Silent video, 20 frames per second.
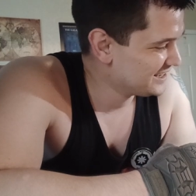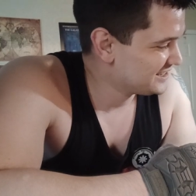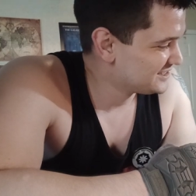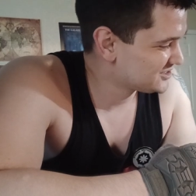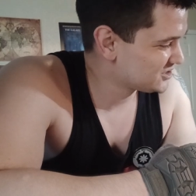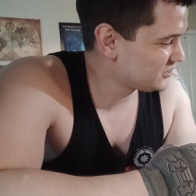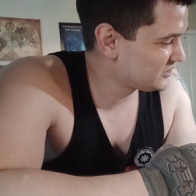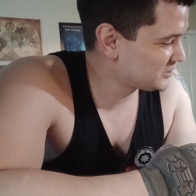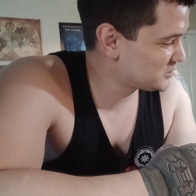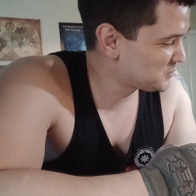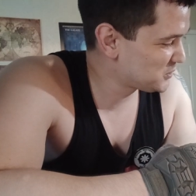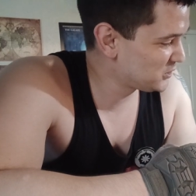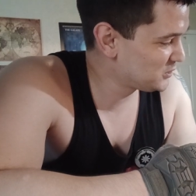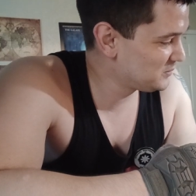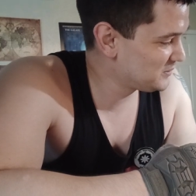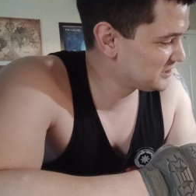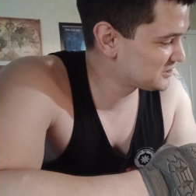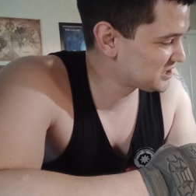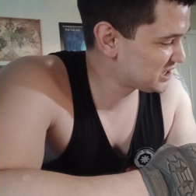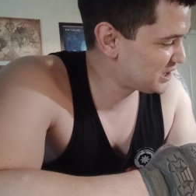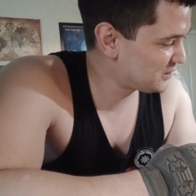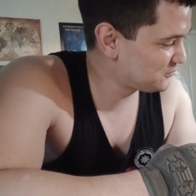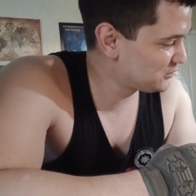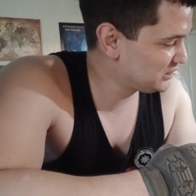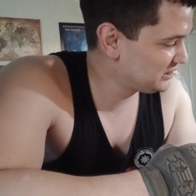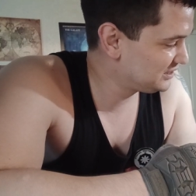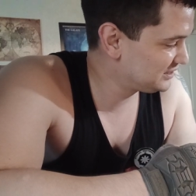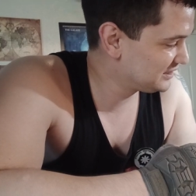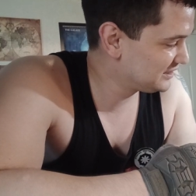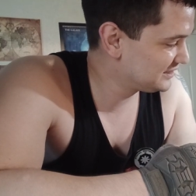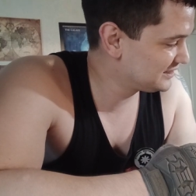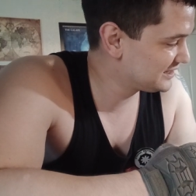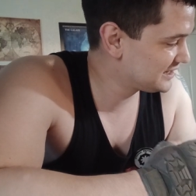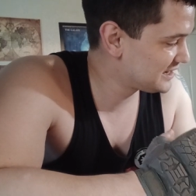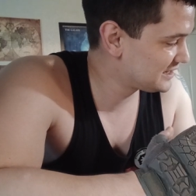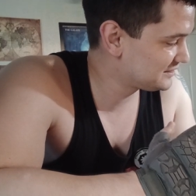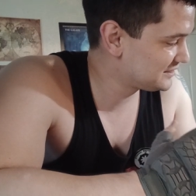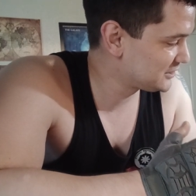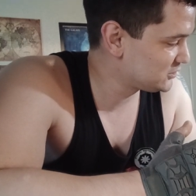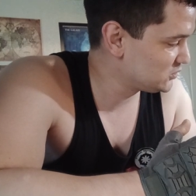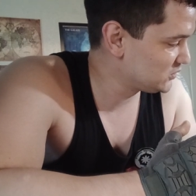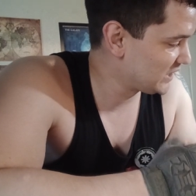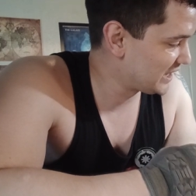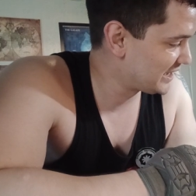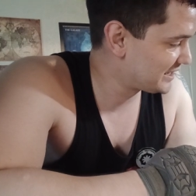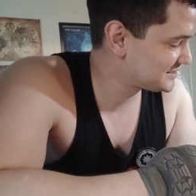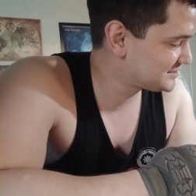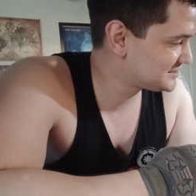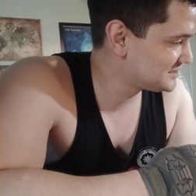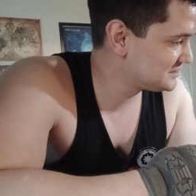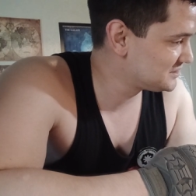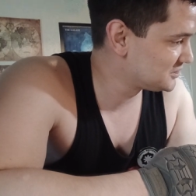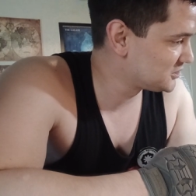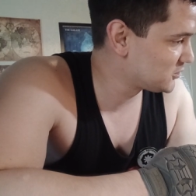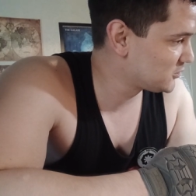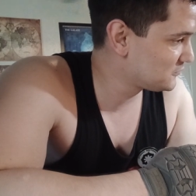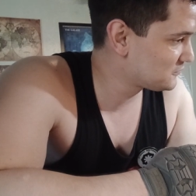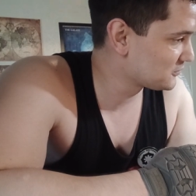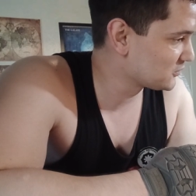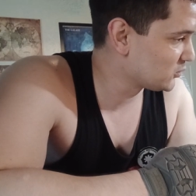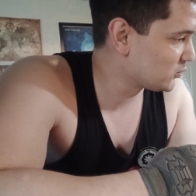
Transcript: So that's pretty much everything that you guys need to know for the